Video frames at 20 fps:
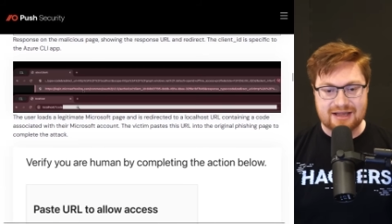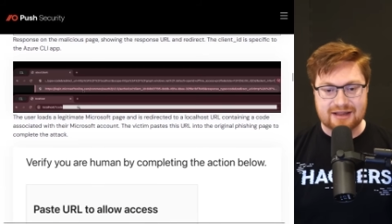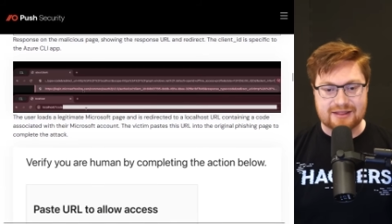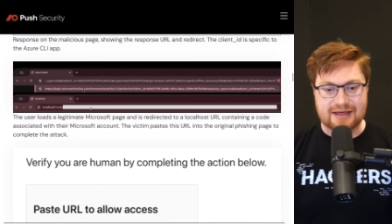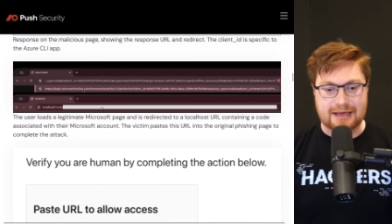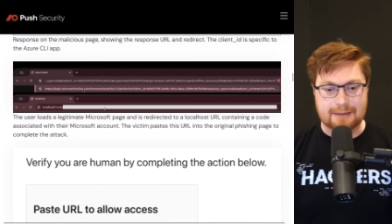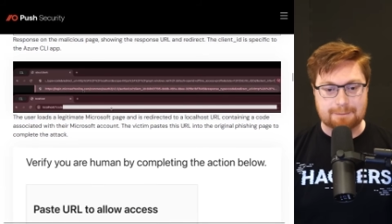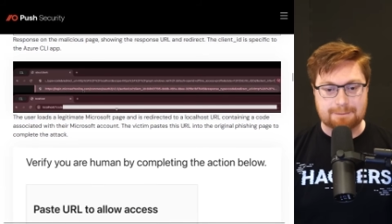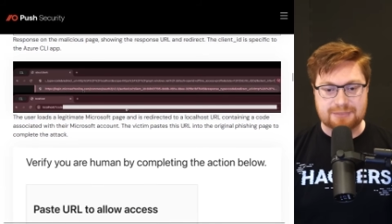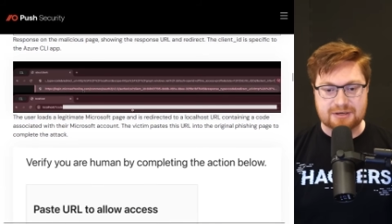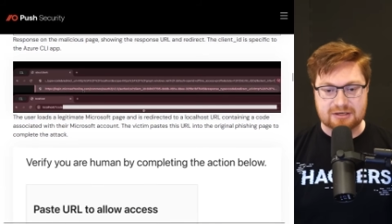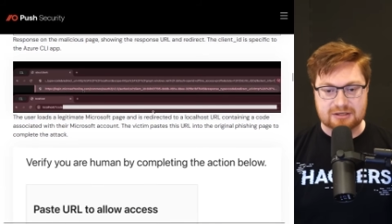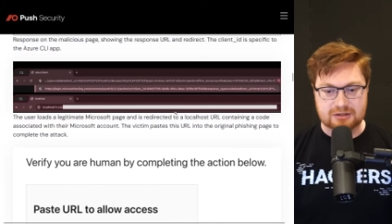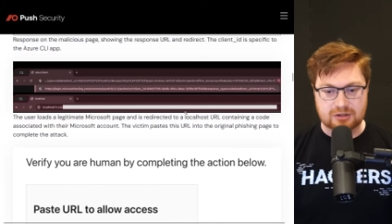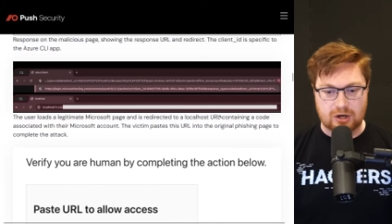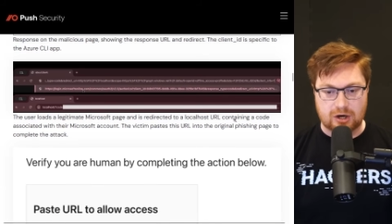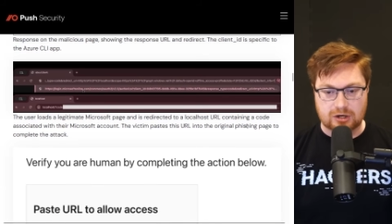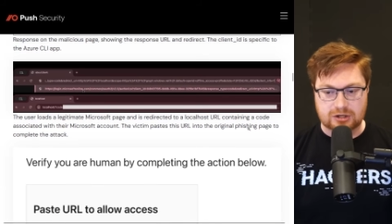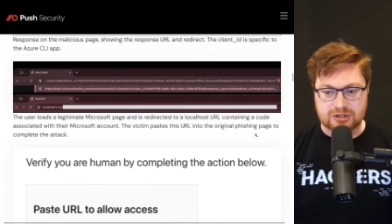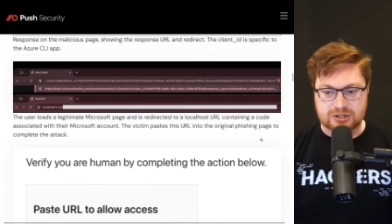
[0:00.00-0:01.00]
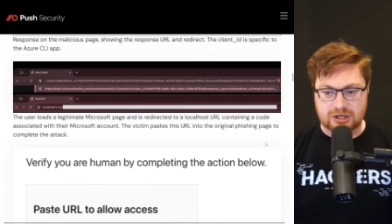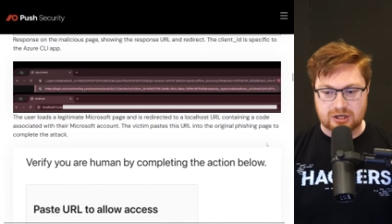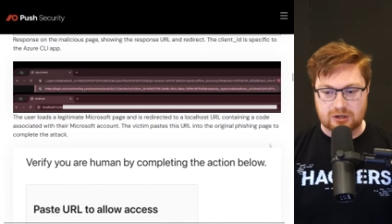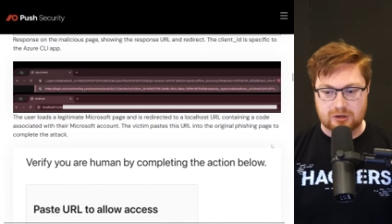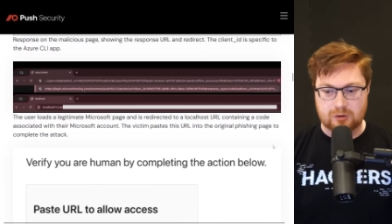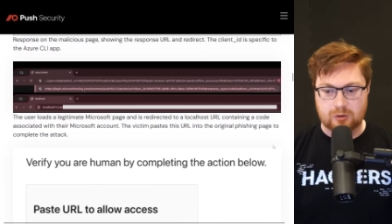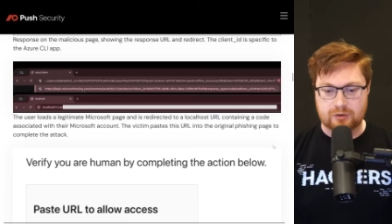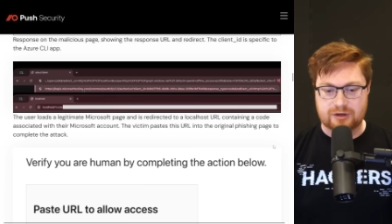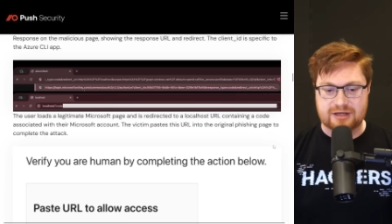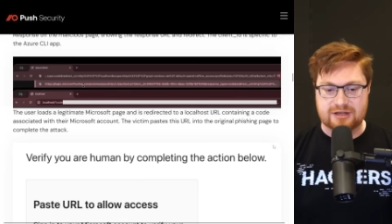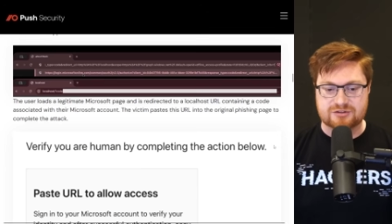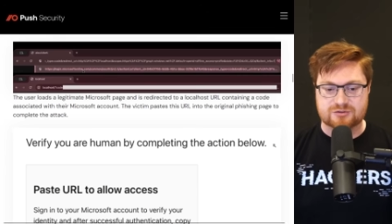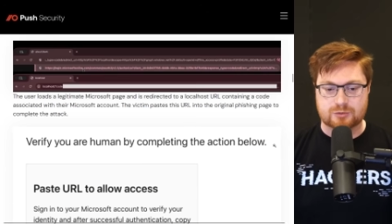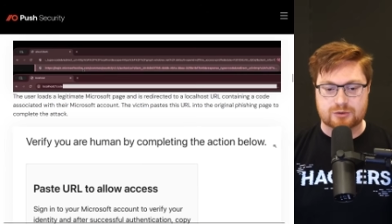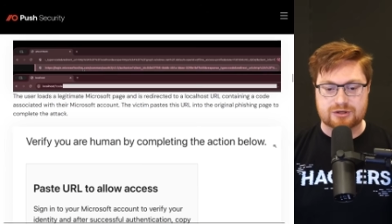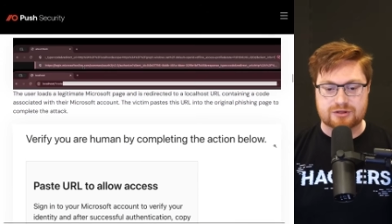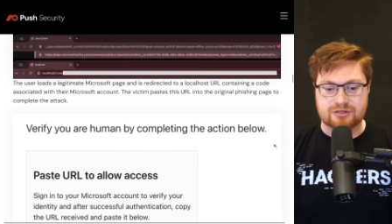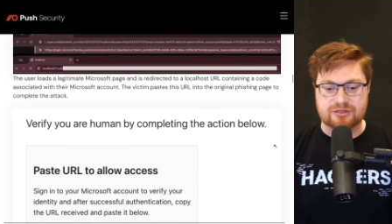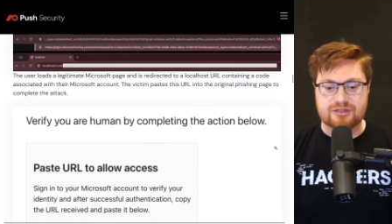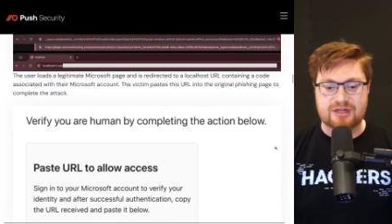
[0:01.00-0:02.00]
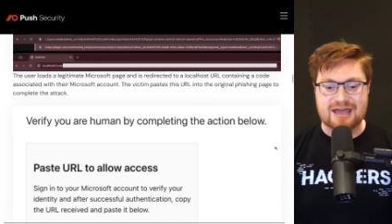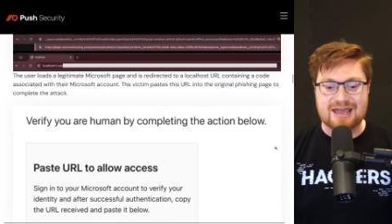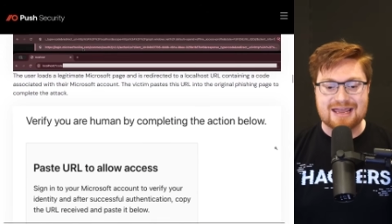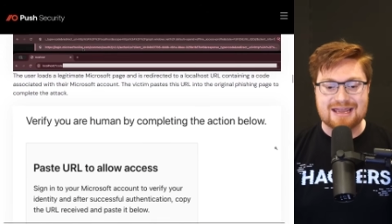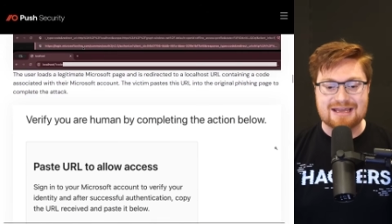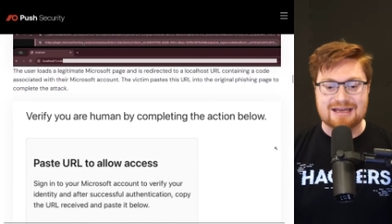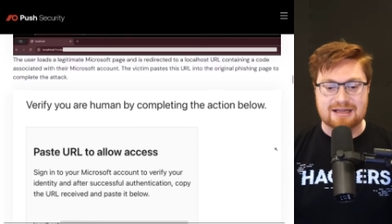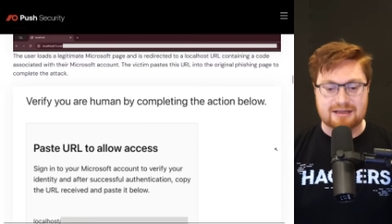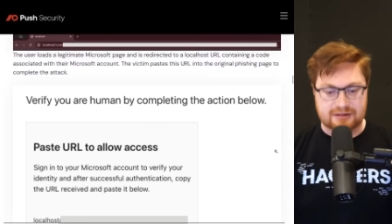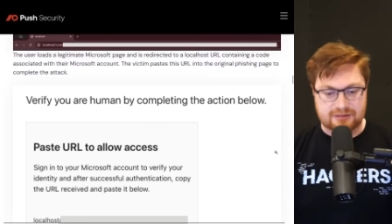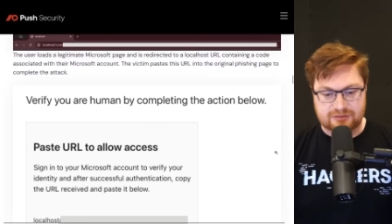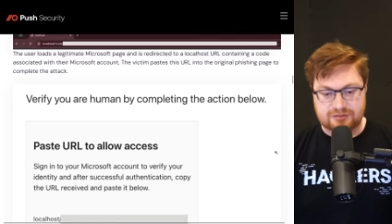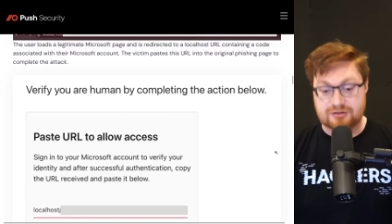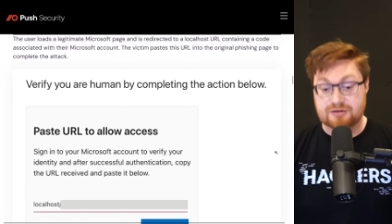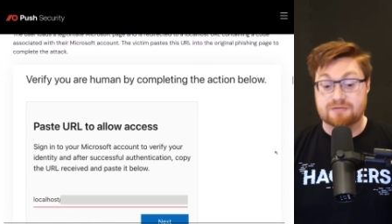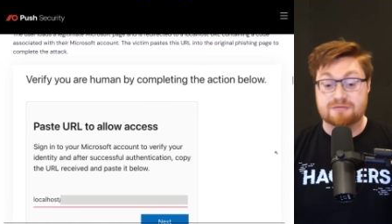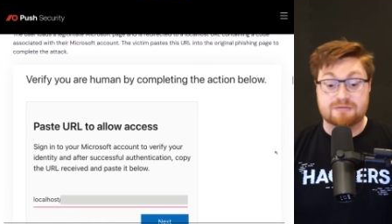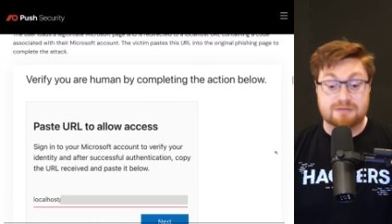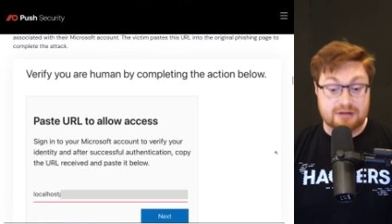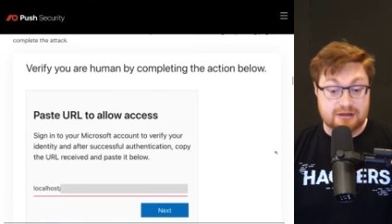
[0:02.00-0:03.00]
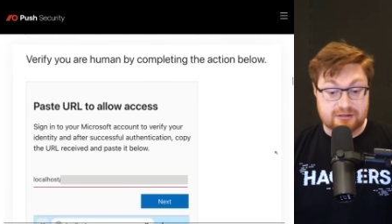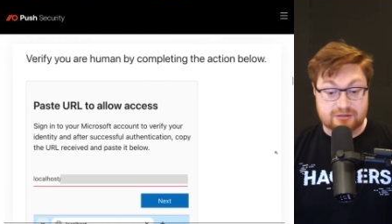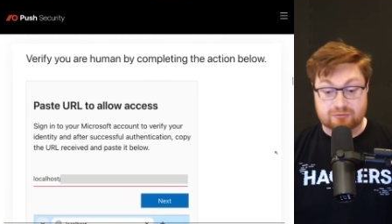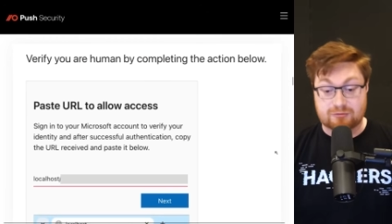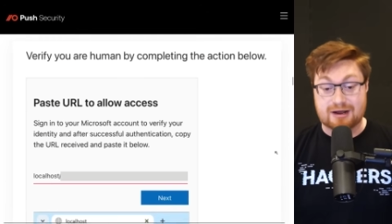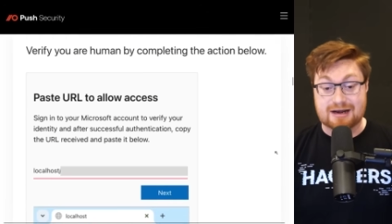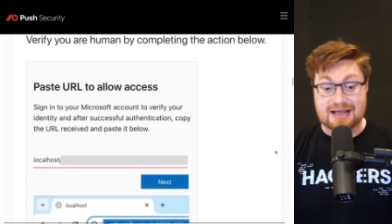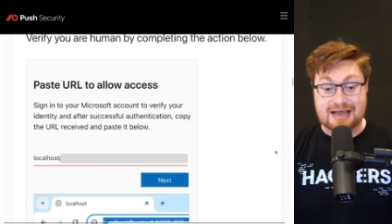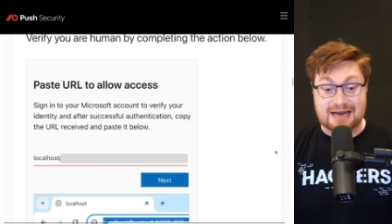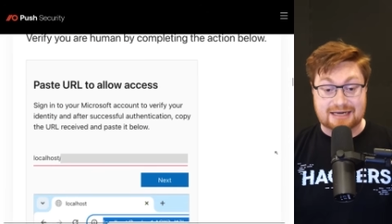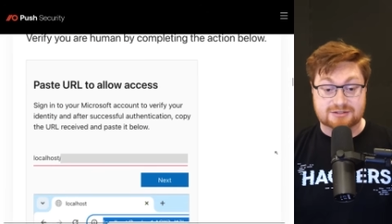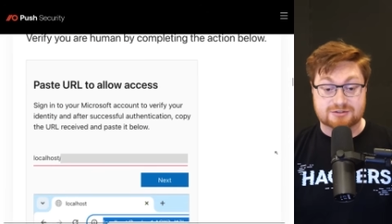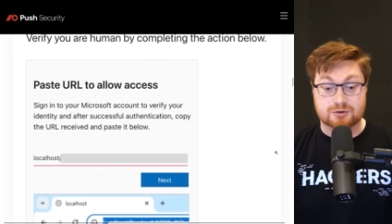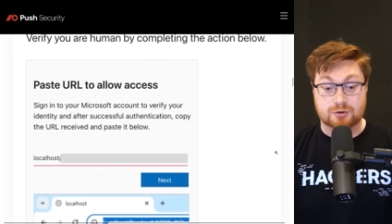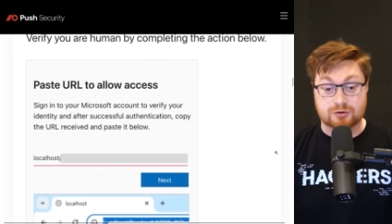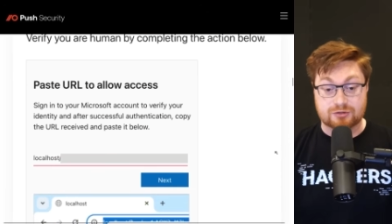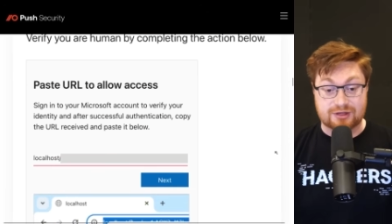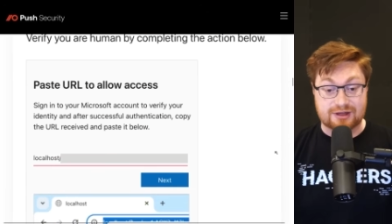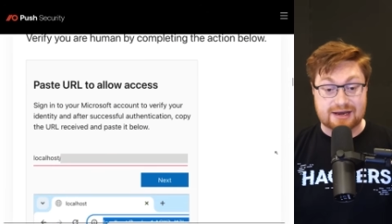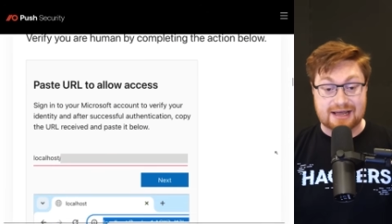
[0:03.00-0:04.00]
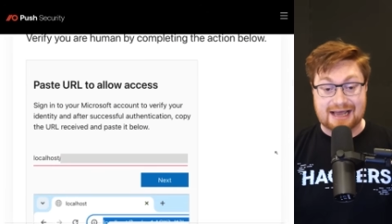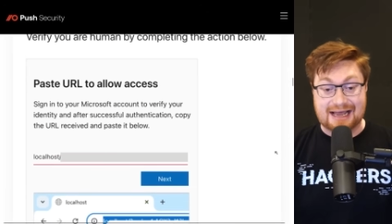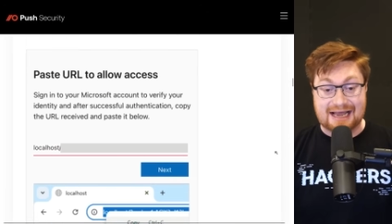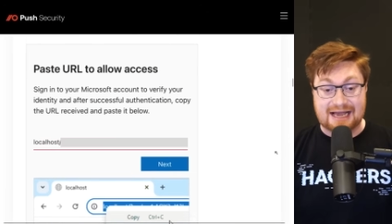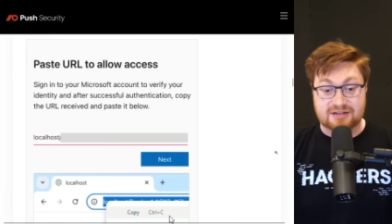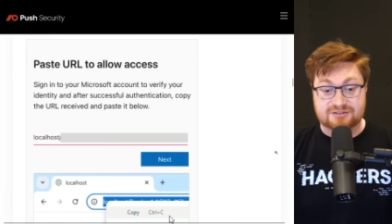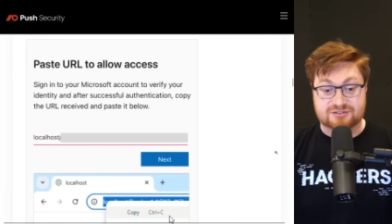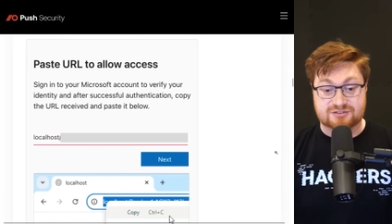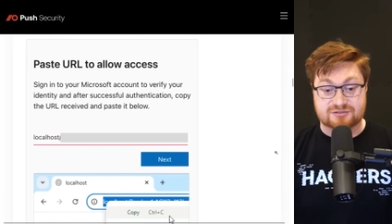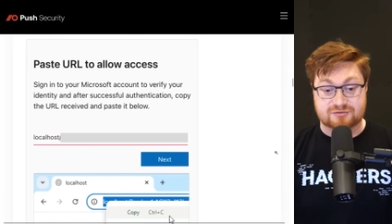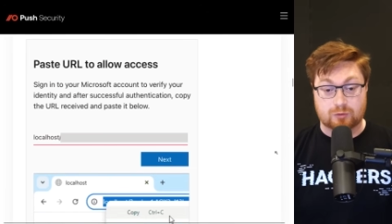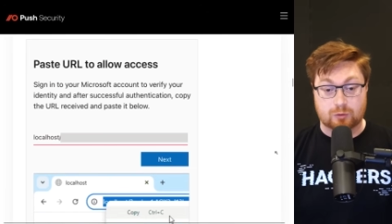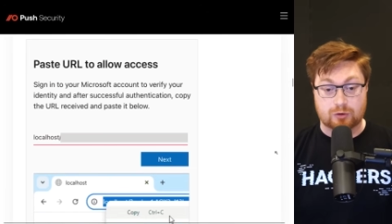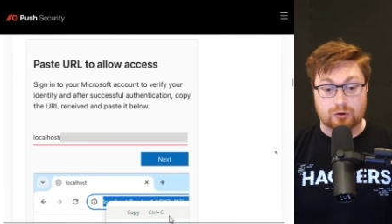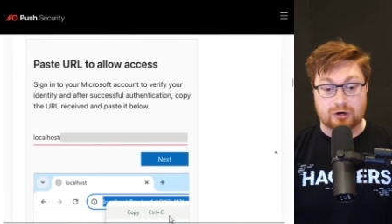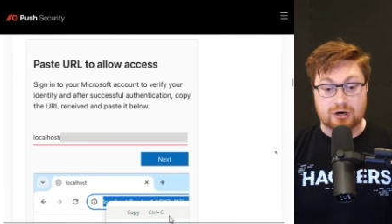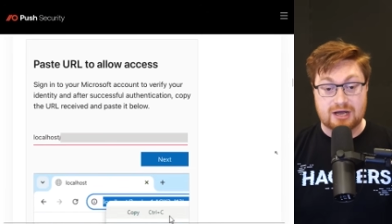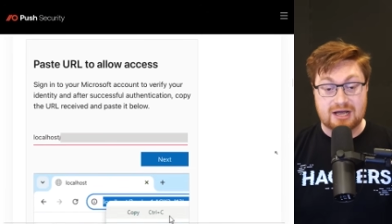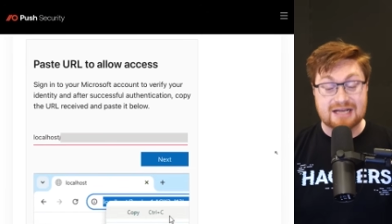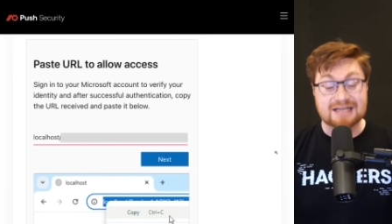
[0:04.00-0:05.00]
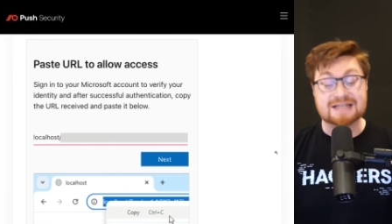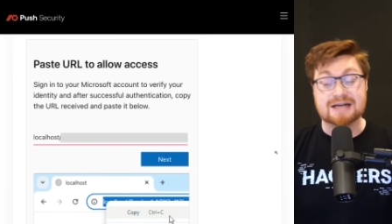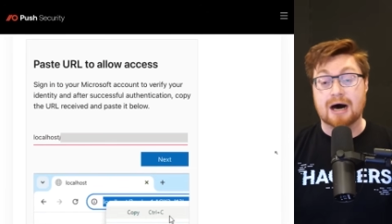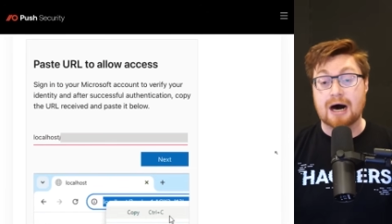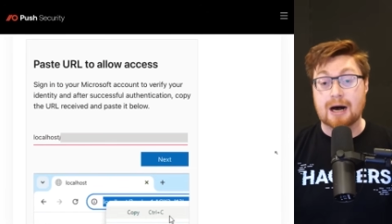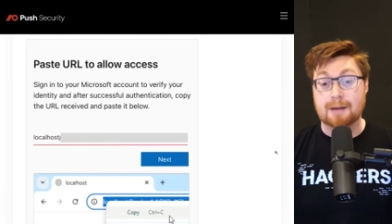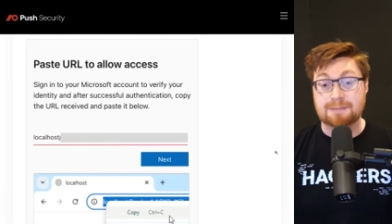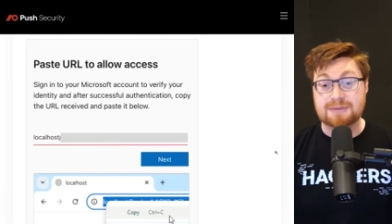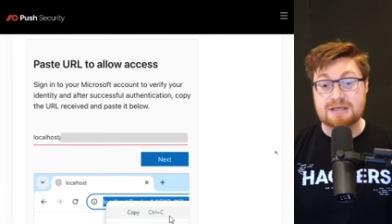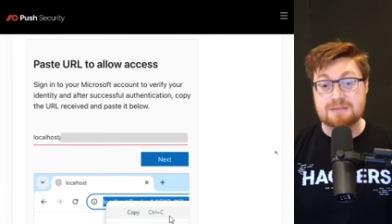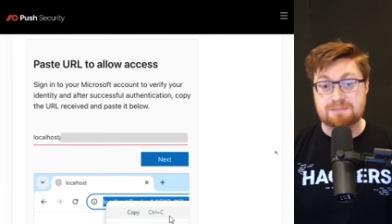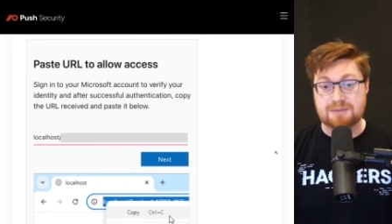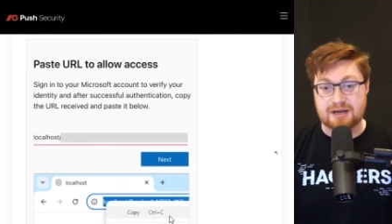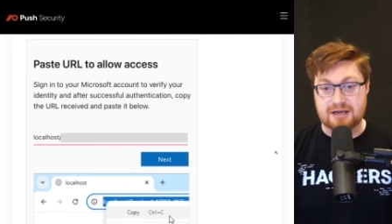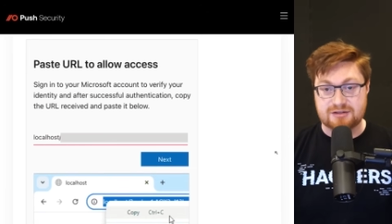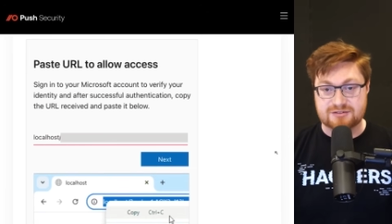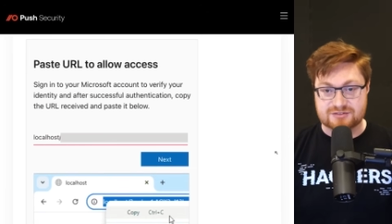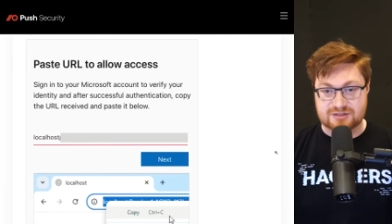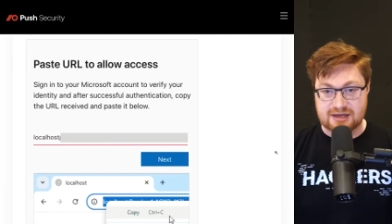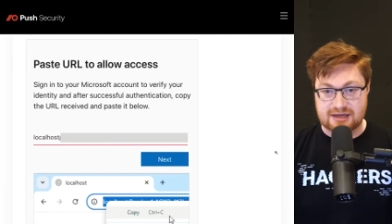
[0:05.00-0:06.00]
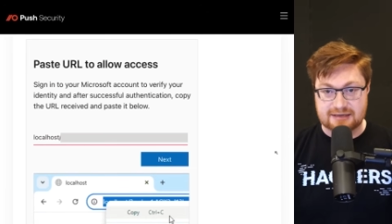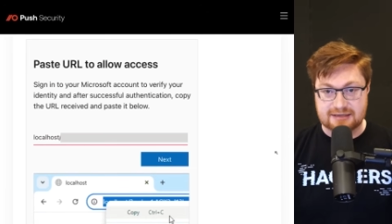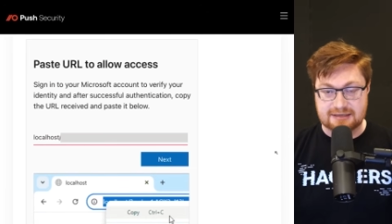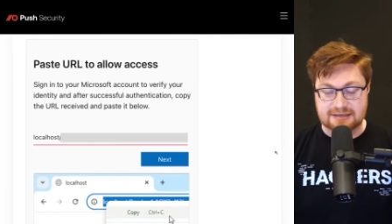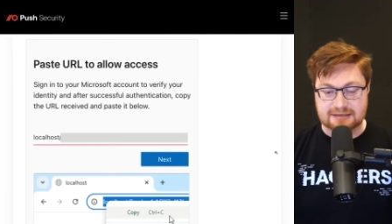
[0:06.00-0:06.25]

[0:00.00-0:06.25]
that big long code is what they, the threat actor, then asks for. Copy, paste that